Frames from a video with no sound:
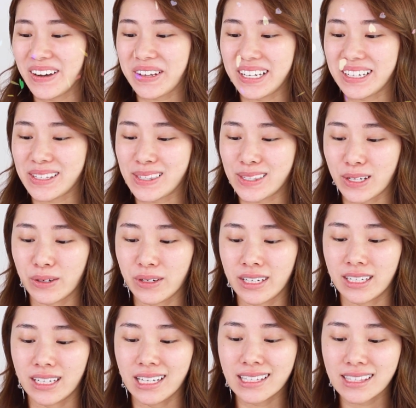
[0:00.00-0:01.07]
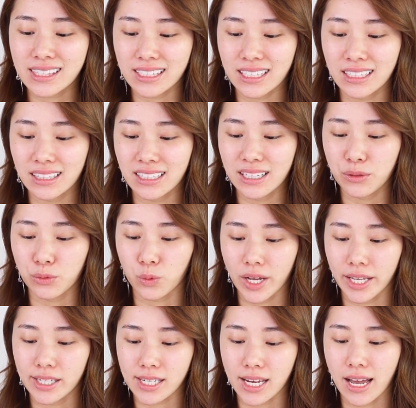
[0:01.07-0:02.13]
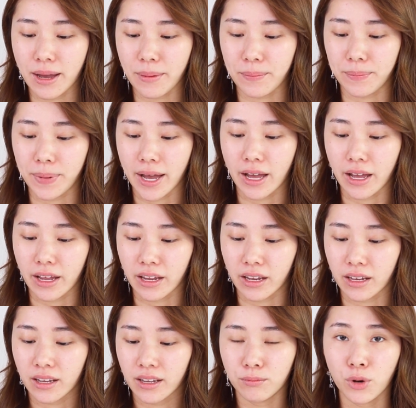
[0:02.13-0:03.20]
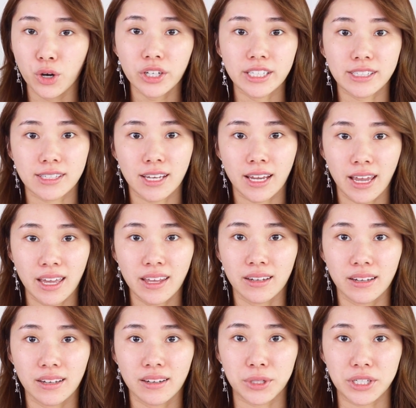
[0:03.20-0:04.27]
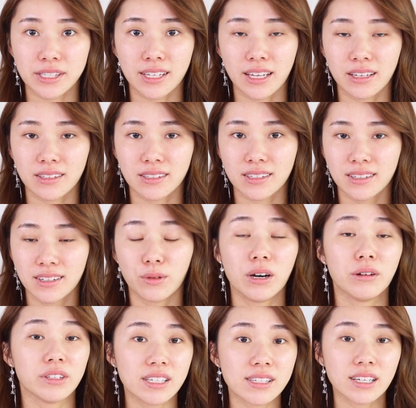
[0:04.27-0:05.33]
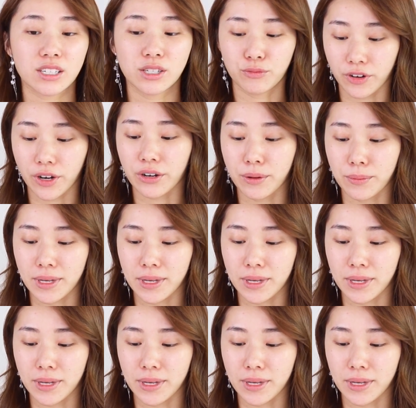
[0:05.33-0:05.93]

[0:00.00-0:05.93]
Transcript: Okay, so it instantly went up by more than 10%. Wow, that's actually very